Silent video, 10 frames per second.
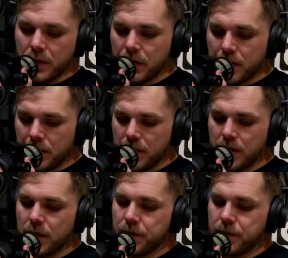
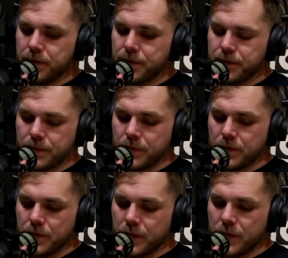
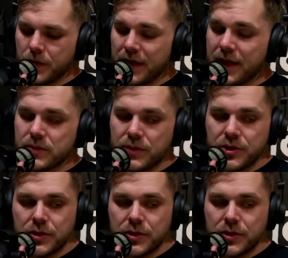I guess we should